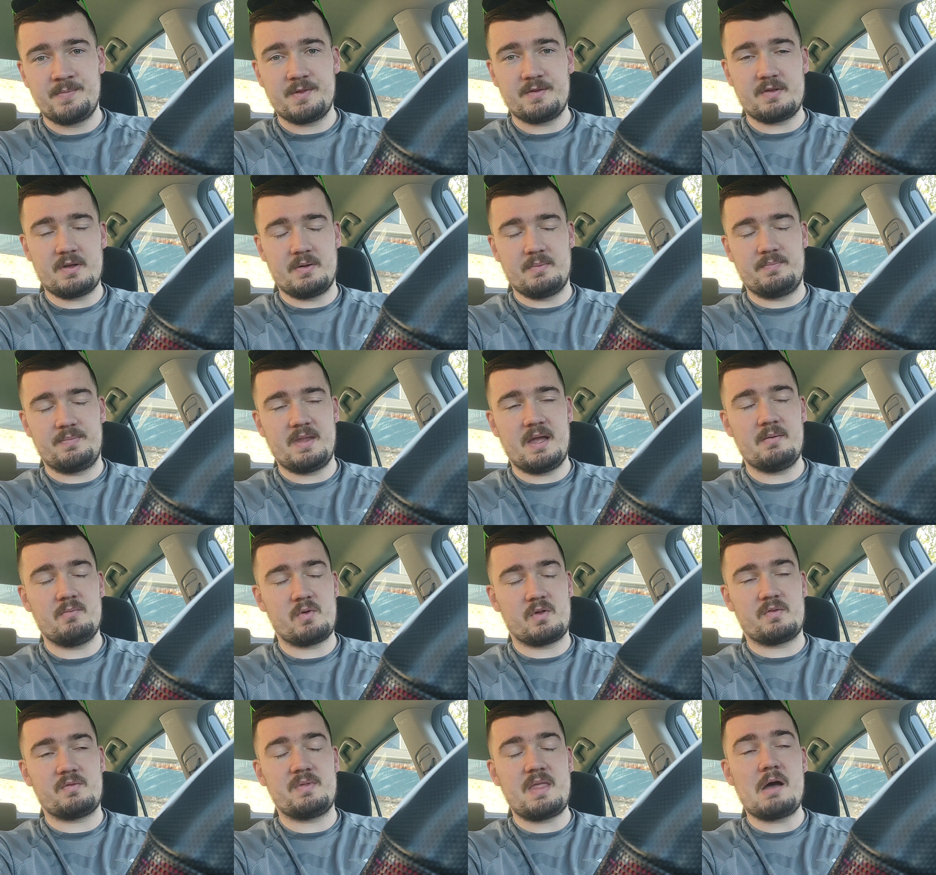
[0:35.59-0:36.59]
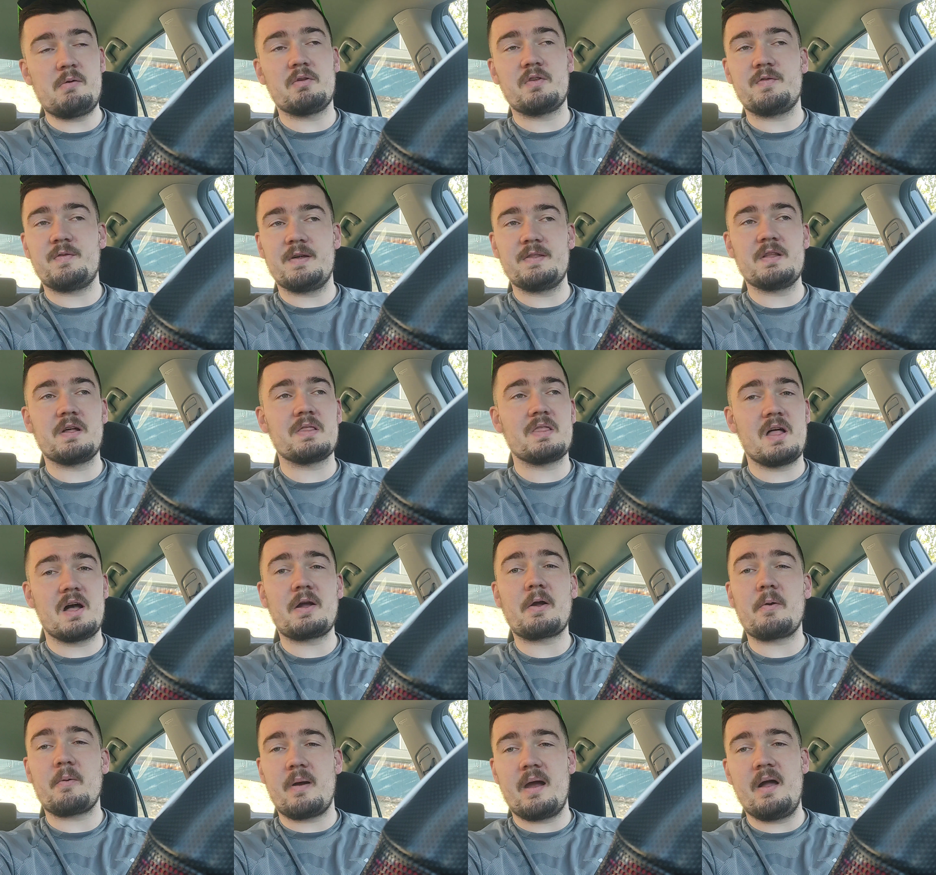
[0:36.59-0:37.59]
So that was fun to
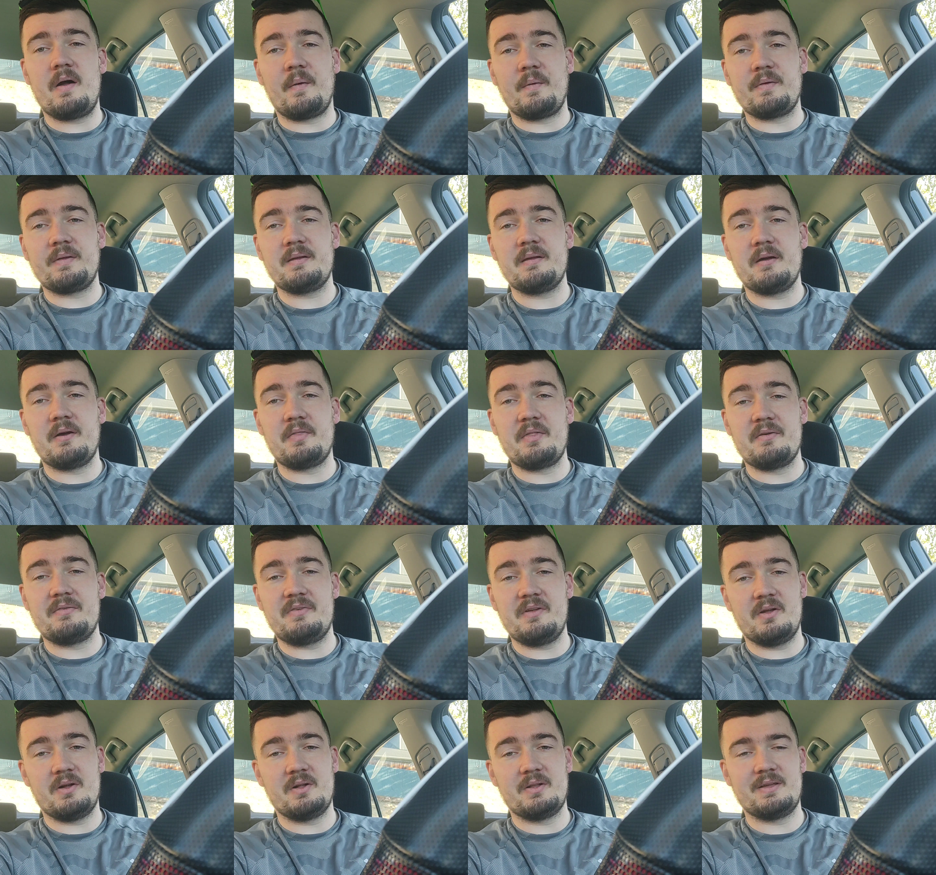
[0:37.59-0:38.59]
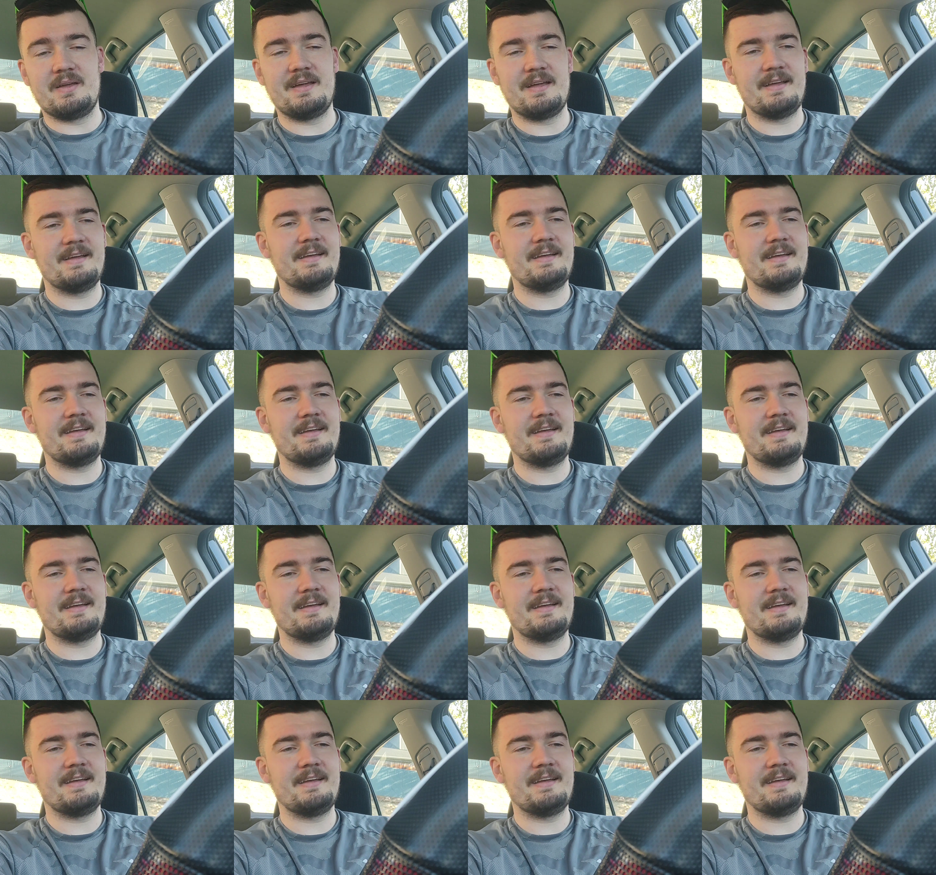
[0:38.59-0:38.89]
lug around on the field.